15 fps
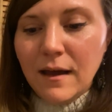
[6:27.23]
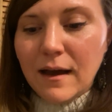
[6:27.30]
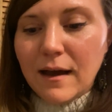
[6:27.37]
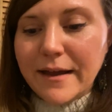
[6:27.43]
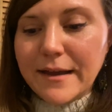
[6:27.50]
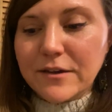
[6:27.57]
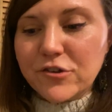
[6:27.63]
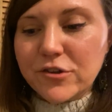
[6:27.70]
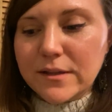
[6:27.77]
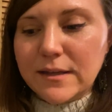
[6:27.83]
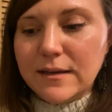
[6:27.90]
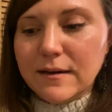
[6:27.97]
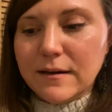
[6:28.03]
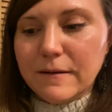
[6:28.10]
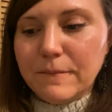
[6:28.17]
I
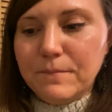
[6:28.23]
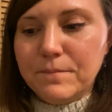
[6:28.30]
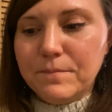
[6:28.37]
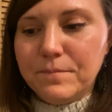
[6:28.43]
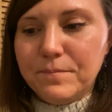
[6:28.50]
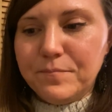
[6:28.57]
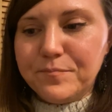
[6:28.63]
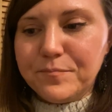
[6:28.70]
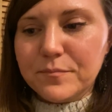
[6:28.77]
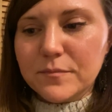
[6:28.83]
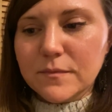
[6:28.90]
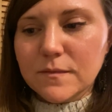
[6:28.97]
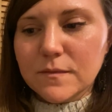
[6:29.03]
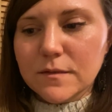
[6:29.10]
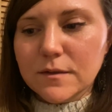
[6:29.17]
actually, um,
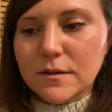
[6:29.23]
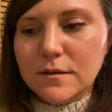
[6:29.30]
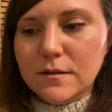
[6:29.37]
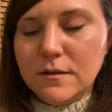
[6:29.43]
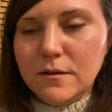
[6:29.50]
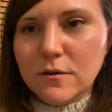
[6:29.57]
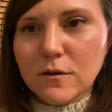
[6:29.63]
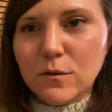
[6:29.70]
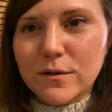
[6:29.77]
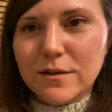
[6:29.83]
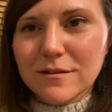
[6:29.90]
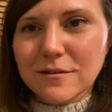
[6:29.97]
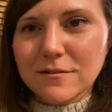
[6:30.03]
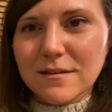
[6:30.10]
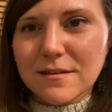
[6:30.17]
you know how when you
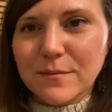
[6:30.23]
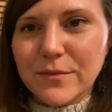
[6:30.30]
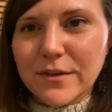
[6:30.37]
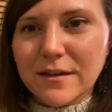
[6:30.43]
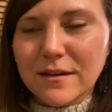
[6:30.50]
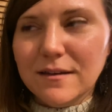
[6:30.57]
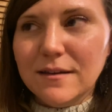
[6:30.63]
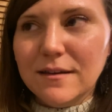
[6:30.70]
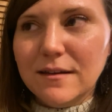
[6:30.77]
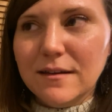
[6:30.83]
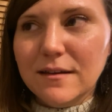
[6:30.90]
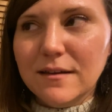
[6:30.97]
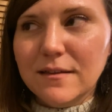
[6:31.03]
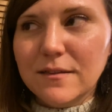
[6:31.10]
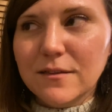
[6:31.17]
learn something,
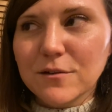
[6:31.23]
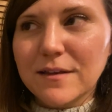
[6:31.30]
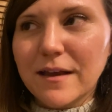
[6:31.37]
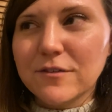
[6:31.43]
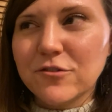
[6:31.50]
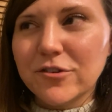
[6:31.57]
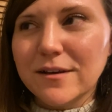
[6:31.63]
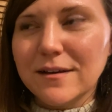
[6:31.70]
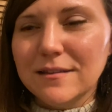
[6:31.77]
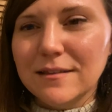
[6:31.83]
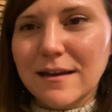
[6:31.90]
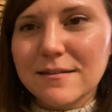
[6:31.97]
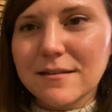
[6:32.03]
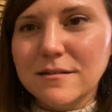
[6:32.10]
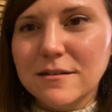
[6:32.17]
there's actually a
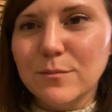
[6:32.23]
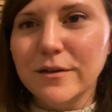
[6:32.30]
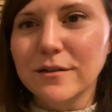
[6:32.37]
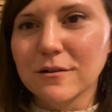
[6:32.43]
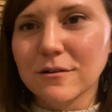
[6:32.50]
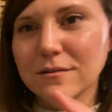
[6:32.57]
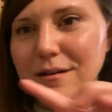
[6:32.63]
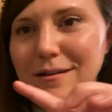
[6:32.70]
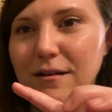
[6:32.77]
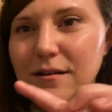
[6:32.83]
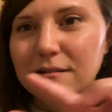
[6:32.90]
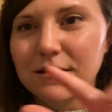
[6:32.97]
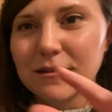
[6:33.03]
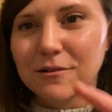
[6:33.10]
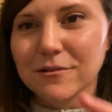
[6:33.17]
lesson to be learned in
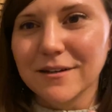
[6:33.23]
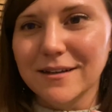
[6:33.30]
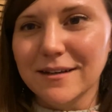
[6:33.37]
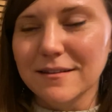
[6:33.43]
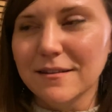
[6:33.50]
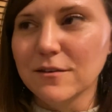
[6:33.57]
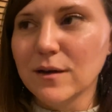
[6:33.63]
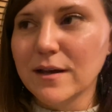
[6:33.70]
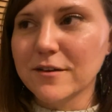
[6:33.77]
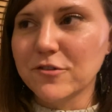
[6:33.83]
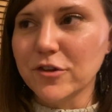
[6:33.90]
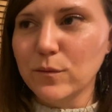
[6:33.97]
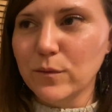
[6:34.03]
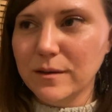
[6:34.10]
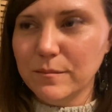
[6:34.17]
unlearning it. So I
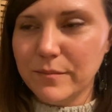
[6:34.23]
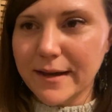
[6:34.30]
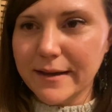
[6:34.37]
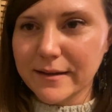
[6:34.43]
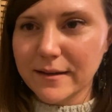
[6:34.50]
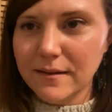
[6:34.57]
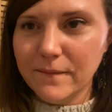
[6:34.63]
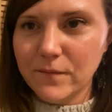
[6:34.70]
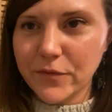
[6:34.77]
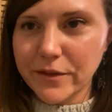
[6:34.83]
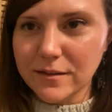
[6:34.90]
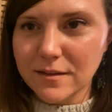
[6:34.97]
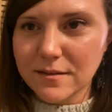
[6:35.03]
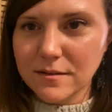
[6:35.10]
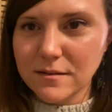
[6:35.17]
actually went back
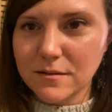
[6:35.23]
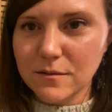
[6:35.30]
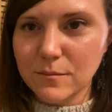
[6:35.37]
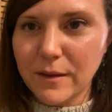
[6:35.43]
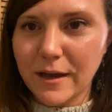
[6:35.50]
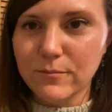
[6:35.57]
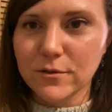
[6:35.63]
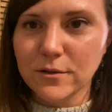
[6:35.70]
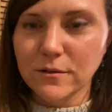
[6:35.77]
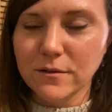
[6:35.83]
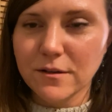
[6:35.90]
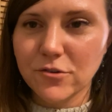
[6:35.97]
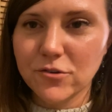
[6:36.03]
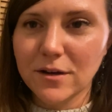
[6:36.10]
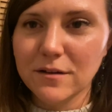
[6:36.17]
and listened to Matt
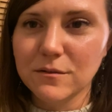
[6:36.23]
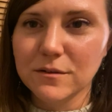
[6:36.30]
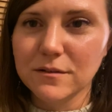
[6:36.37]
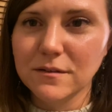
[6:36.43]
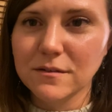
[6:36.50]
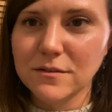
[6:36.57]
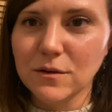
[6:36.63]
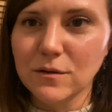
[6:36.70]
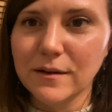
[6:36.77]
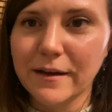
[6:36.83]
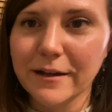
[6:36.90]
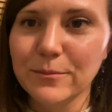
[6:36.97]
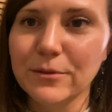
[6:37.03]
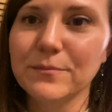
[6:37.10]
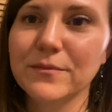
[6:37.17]
Molloy's Shadow on Stone
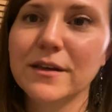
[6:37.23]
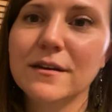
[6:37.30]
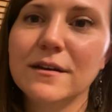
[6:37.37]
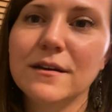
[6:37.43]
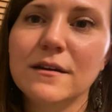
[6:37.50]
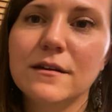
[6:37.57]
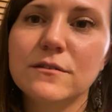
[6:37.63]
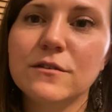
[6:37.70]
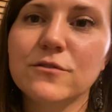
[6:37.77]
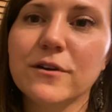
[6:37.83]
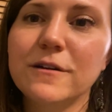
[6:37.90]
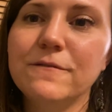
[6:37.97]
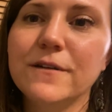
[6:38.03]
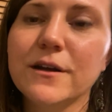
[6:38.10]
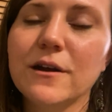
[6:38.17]
album, to try
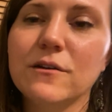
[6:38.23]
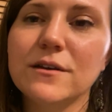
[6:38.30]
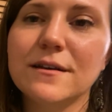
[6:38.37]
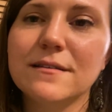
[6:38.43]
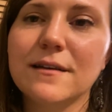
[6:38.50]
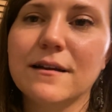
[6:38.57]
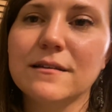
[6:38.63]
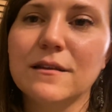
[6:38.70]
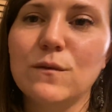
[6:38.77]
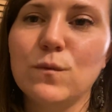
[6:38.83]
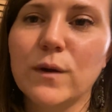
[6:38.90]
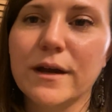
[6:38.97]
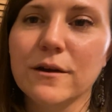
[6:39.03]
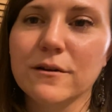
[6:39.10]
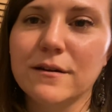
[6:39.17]
and figure out exactly
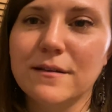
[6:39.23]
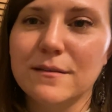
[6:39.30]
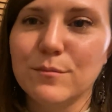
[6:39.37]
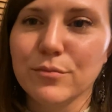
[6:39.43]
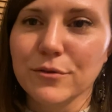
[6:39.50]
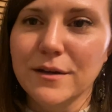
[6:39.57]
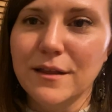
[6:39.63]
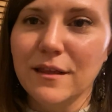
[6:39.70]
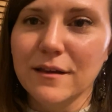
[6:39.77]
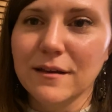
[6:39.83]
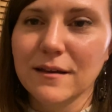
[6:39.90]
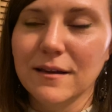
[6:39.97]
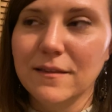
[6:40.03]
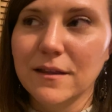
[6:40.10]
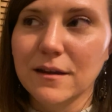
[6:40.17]
where he's
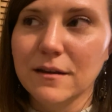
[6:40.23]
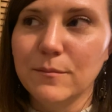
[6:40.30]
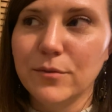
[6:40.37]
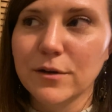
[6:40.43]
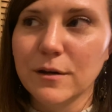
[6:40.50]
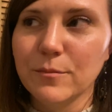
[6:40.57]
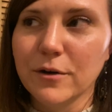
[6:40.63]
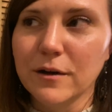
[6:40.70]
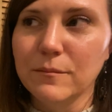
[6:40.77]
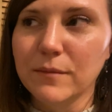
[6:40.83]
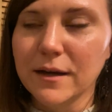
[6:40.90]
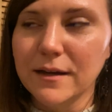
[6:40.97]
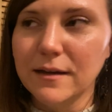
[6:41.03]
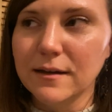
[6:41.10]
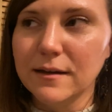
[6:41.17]
breathing. And then I put up on
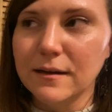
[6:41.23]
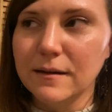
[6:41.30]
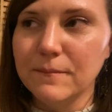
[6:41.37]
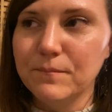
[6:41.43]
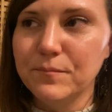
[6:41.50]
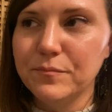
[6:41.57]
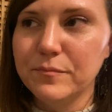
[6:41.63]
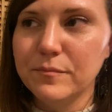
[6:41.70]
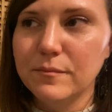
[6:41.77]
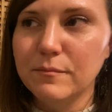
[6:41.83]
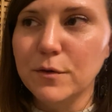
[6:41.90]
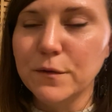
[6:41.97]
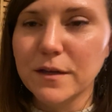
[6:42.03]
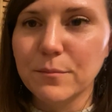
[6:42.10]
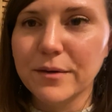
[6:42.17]
my um,
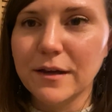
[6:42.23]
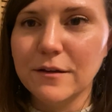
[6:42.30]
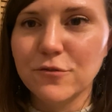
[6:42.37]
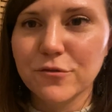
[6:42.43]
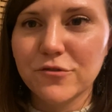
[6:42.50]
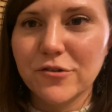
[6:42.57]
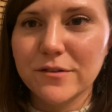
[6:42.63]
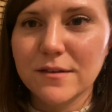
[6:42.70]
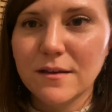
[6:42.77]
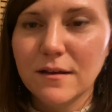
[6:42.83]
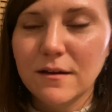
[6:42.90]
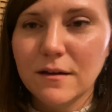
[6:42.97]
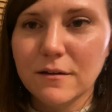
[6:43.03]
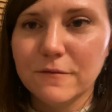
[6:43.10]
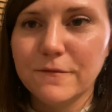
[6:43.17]
music page, which is
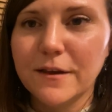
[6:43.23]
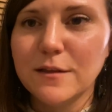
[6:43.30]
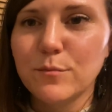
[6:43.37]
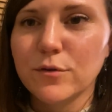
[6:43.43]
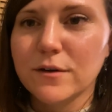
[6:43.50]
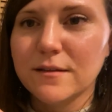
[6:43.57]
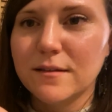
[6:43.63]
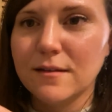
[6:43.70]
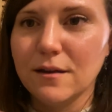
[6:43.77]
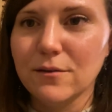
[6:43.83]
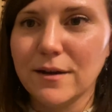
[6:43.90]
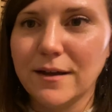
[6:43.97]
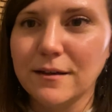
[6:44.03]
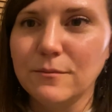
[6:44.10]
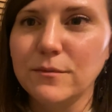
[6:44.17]
on Facebook, it's
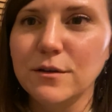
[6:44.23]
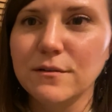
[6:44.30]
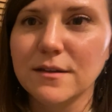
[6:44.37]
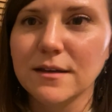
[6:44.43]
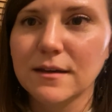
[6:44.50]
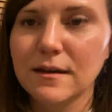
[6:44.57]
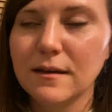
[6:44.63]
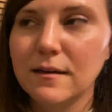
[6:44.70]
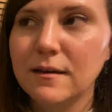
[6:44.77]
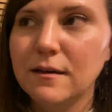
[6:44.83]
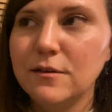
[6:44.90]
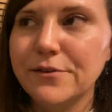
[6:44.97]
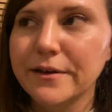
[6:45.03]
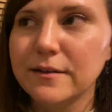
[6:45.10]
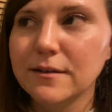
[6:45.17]
Sarah Hale Music.
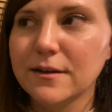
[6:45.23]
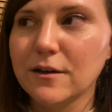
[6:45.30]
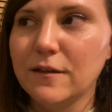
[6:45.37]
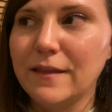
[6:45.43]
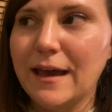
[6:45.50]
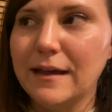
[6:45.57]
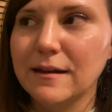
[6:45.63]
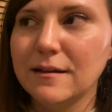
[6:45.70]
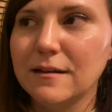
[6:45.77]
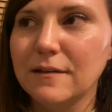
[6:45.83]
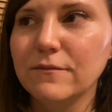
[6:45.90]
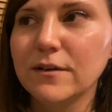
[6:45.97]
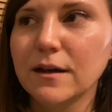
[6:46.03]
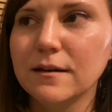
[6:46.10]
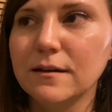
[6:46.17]
You can click on that and
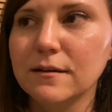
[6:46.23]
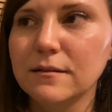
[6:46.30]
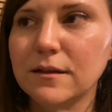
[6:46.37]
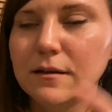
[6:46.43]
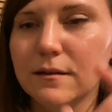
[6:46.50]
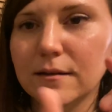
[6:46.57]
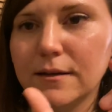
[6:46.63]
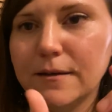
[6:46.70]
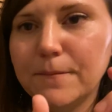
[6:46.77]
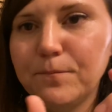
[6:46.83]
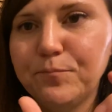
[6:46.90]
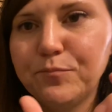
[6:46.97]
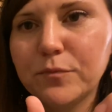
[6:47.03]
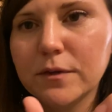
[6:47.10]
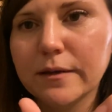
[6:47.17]
I've got a little,
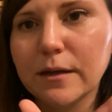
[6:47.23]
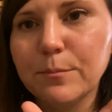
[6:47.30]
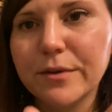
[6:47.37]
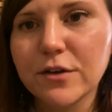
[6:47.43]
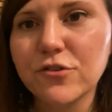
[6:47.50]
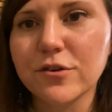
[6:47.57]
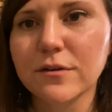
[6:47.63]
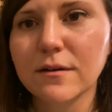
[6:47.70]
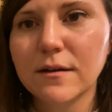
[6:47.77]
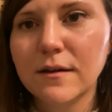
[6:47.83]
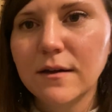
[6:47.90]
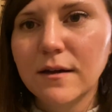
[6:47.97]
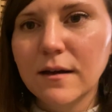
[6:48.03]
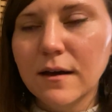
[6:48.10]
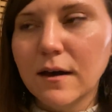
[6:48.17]
um, like a picture
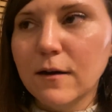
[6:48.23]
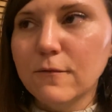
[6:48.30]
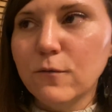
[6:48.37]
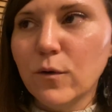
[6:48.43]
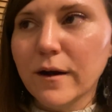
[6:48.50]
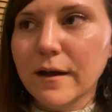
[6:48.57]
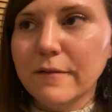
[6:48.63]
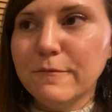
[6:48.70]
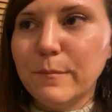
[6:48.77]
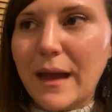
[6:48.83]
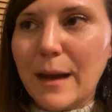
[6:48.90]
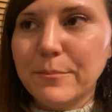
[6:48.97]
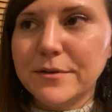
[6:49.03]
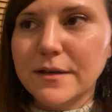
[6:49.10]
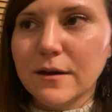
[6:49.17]
of where I've
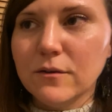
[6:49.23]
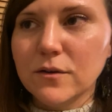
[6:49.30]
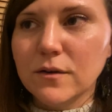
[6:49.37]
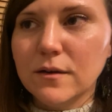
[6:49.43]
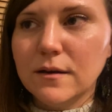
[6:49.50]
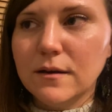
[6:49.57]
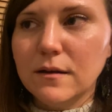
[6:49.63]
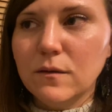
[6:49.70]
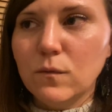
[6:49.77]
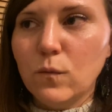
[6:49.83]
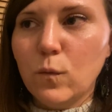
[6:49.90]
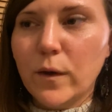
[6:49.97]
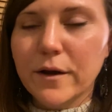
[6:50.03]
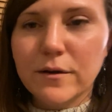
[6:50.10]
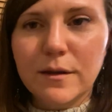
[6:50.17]
mapped out
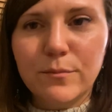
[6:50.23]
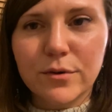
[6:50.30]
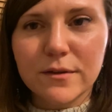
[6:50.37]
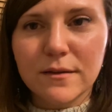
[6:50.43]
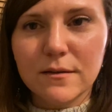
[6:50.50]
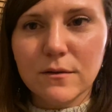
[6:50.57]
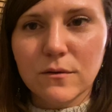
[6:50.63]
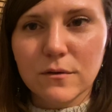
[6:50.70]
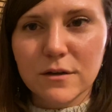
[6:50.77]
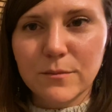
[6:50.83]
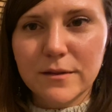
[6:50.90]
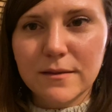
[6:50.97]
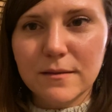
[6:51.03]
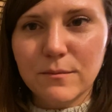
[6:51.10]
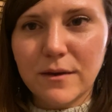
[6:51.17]
where he puts
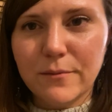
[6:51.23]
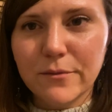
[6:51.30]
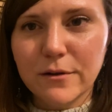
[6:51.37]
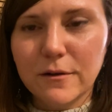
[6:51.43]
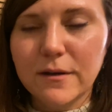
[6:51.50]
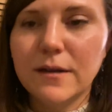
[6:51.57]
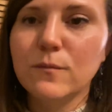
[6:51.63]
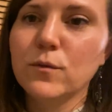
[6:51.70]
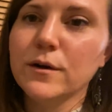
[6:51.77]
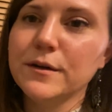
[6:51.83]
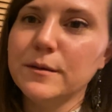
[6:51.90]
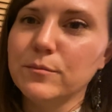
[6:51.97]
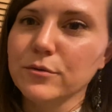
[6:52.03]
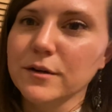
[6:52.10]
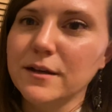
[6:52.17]
ornaments, Matt Molloy, and where
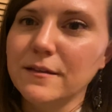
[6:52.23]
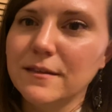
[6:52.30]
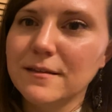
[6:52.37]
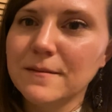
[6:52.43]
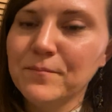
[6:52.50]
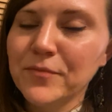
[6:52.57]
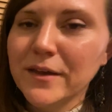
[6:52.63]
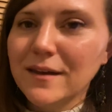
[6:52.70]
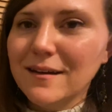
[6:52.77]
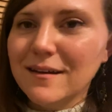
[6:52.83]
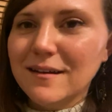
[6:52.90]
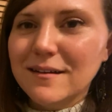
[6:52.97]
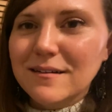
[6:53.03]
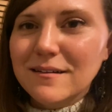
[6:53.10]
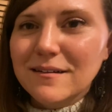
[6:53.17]
he breathes.
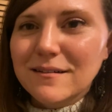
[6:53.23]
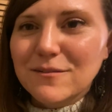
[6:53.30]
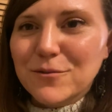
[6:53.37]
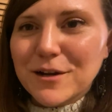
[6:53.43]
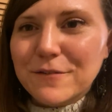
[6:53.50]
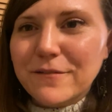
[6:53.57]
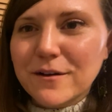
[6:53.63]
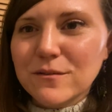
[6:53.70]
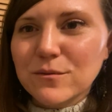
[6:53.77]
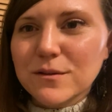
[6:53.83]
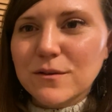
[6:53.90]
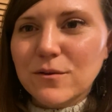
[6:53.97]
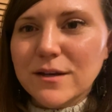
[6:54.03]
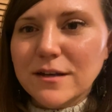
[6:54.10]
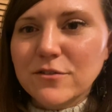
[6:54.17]
And what I found was
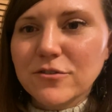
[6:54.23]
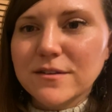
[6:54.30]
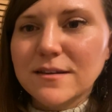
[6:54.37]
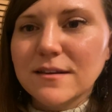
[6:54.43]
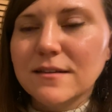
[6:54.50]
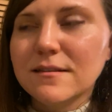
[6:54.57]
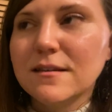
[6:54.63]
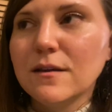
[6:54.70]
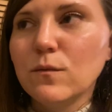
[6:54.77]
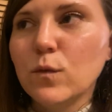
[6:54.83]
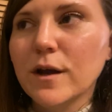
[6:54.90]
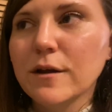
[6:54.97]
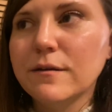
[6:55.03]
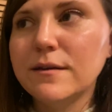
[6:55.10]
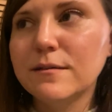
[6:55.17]
quite interesting is that
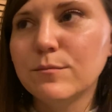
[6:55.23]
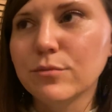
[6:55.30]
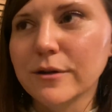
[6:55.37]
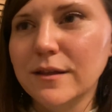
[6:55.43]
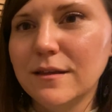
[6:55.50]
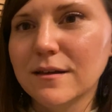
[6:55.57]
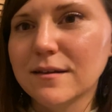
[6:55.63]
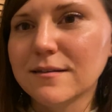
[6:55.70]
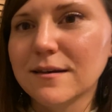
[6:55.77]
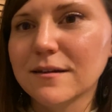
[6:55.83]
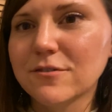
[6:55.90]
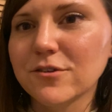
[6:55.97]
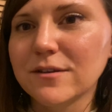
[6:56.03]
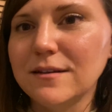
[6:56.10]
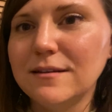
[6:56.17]
where he's breathing is
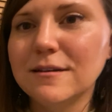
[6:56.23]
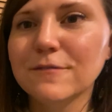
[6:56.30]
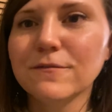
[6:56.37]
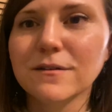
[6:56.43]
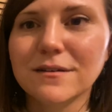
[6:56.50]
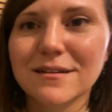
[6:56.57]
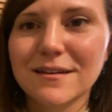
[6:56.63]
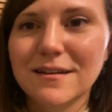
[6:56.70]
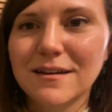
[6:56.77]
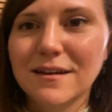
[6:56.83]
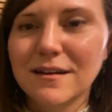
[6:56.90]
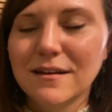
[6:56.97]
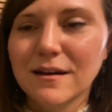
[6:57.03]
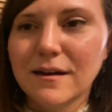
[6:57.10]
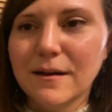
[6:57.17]
actually different
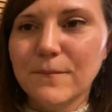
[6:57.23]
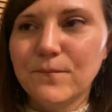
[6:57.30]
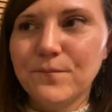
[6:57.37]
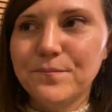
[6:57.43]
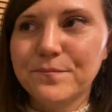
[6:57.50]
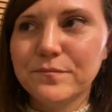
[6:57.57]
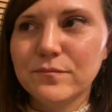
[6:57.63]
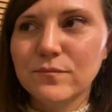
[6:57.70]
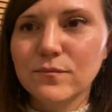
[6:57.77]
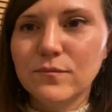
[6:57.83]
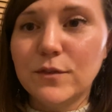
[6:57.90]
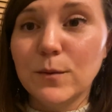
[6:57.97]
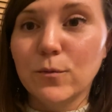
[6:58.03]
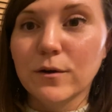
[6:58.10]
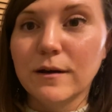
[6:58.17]
um,
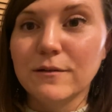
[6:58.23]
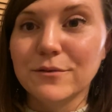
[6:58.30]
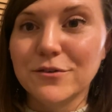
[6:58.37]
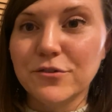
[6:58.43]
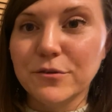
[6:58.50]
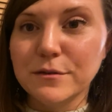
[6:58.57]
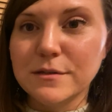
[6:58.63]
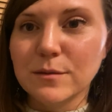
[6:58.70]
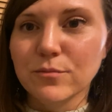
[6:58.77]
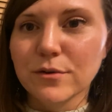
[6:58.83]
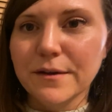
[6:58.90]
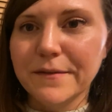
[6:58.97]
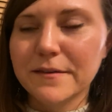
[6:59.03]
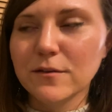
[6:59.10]
than where I would choose to breathe.